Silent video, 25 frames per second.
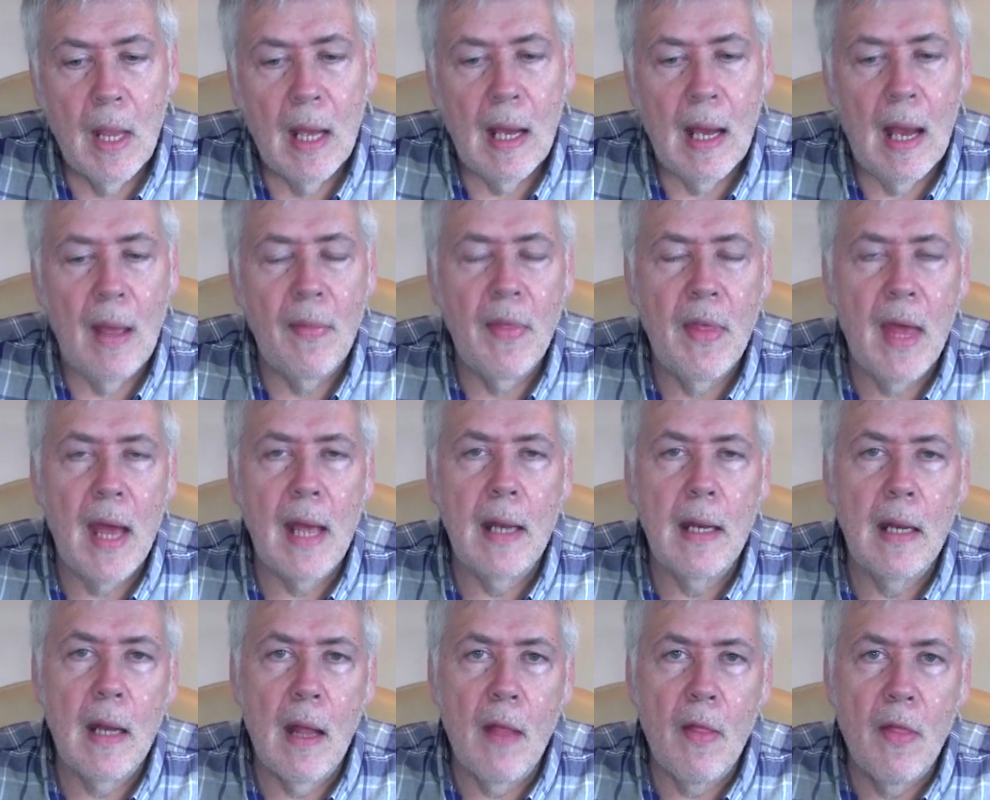and
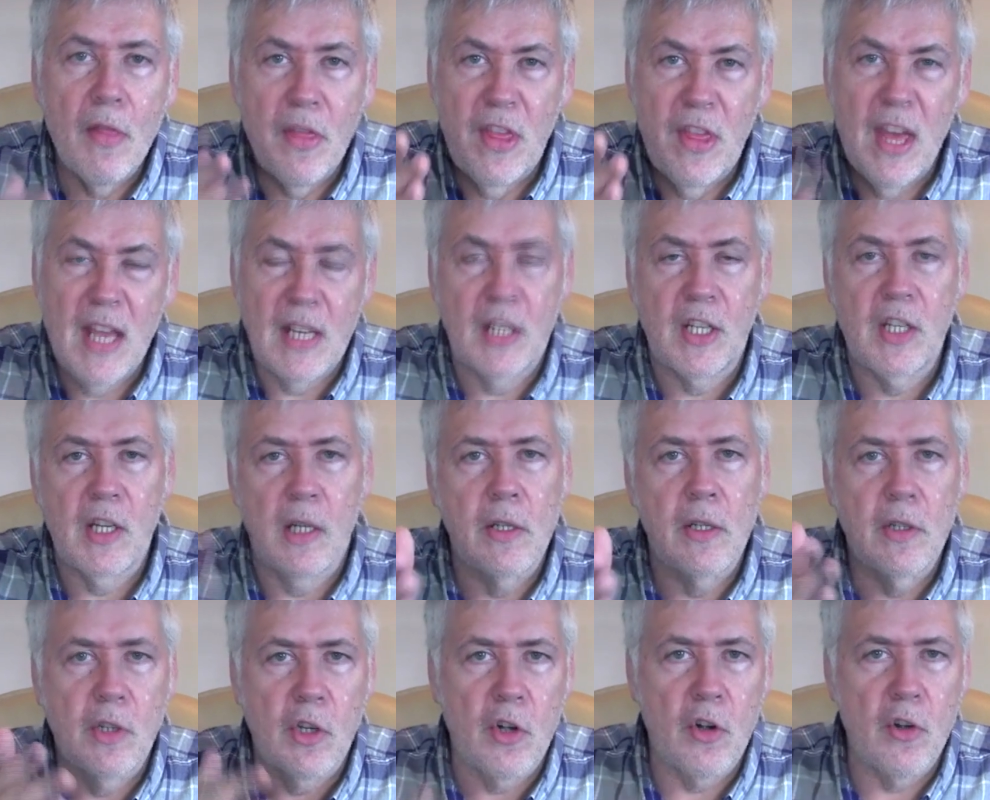then this
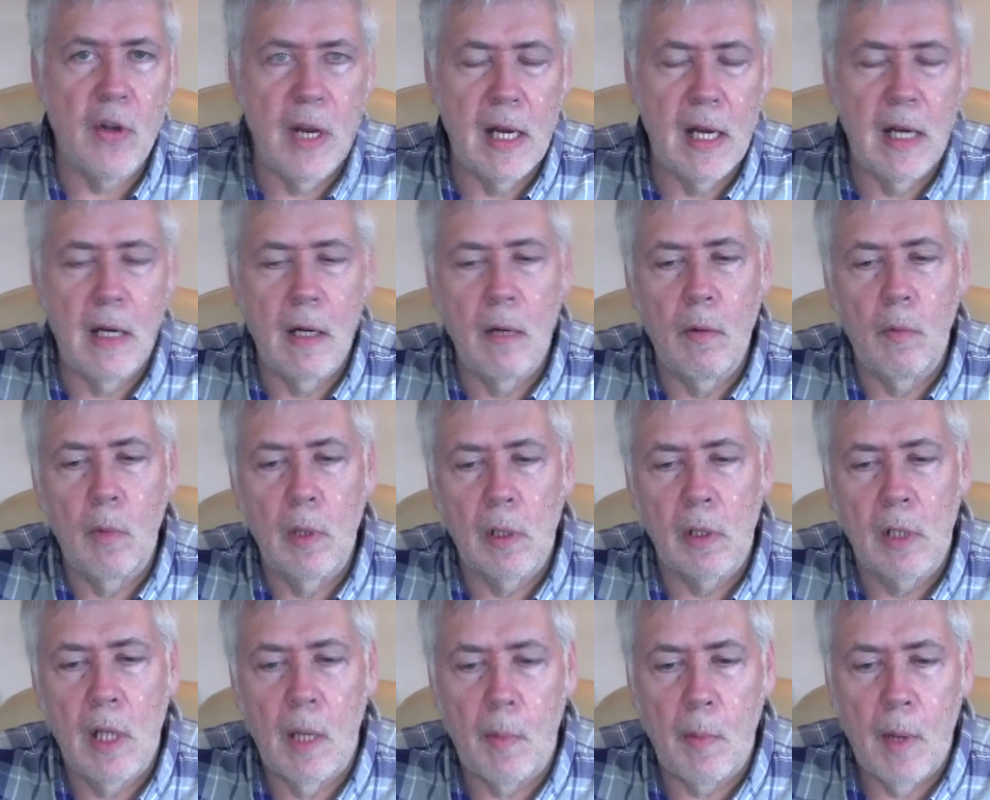screen will
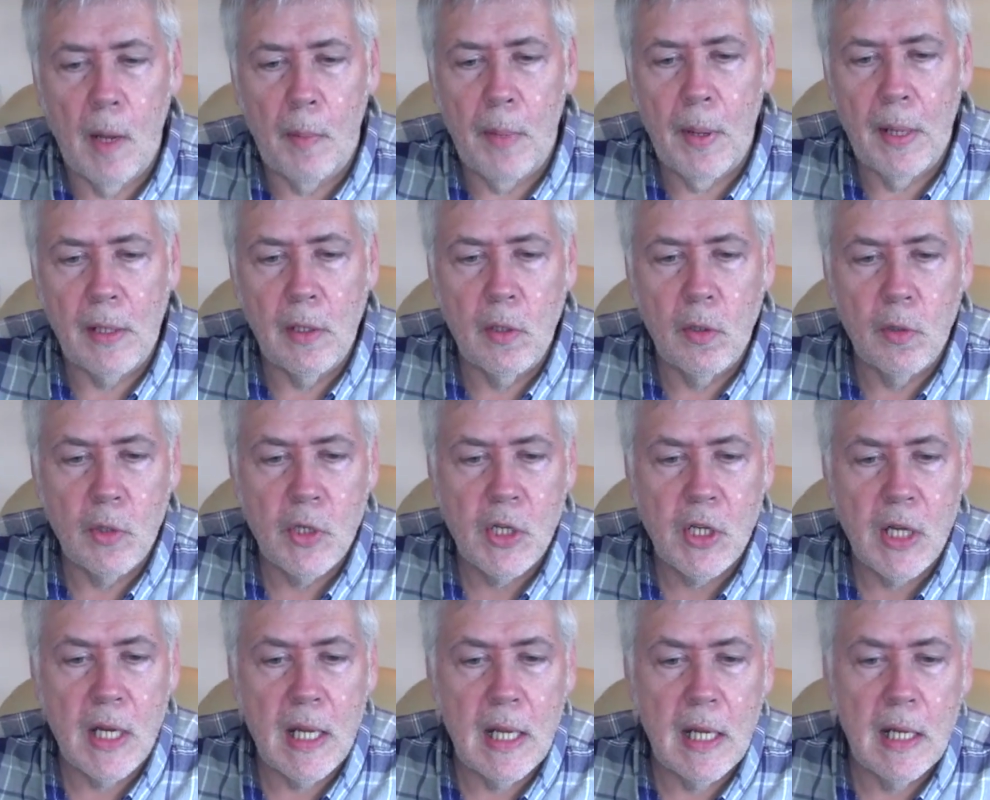come up, and you'll
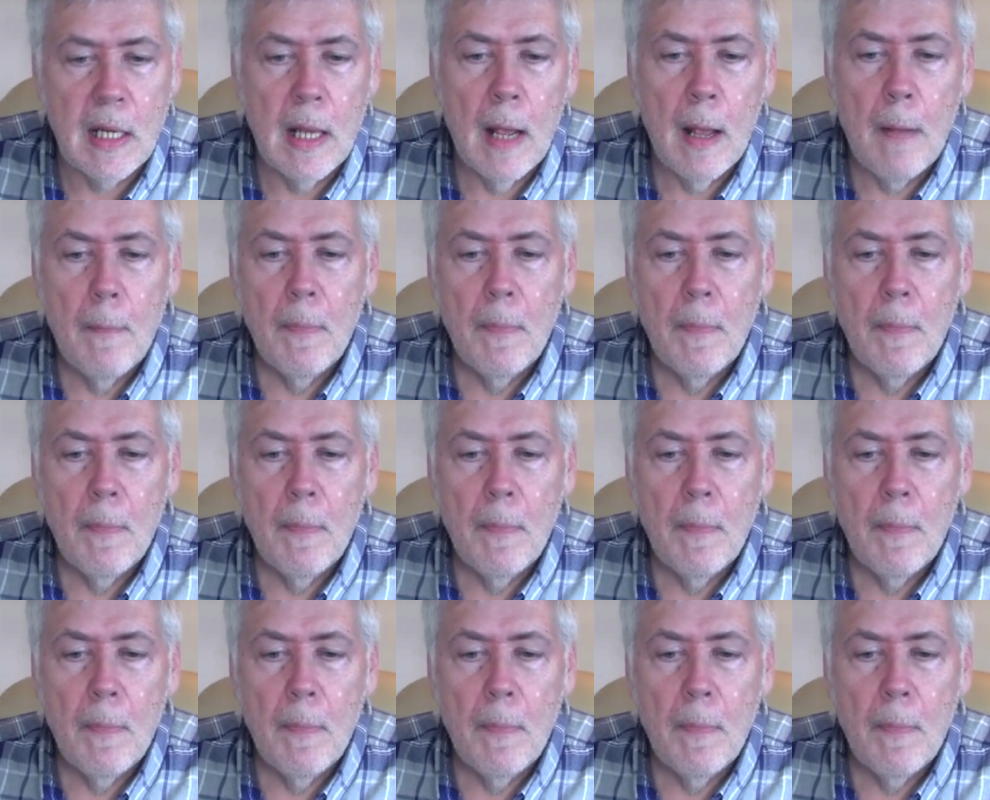see